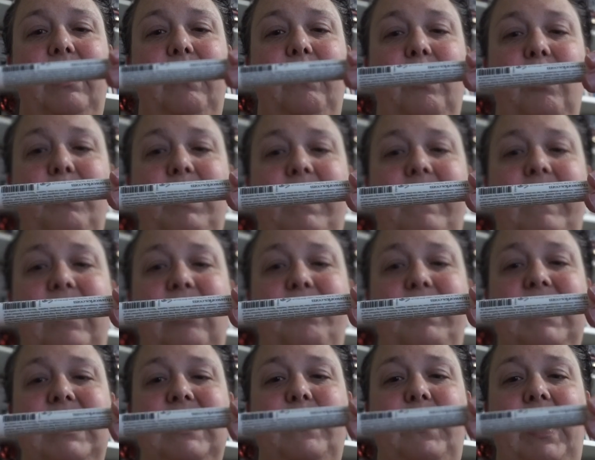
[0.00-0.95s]

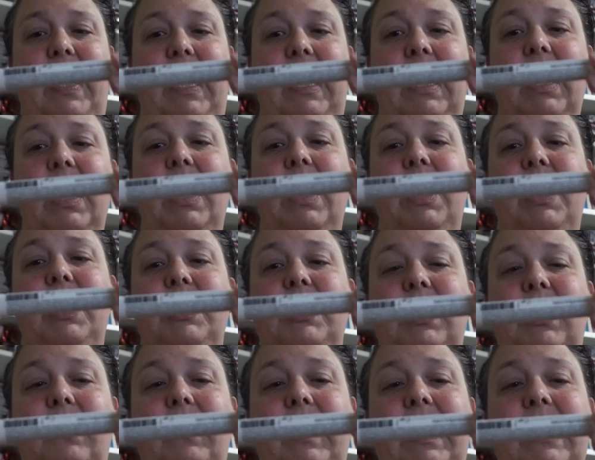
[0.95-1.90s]
Aromatherapy Spray
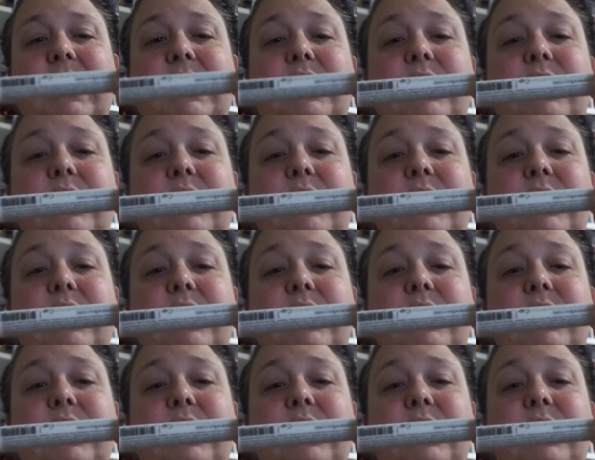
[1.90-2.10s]
to create a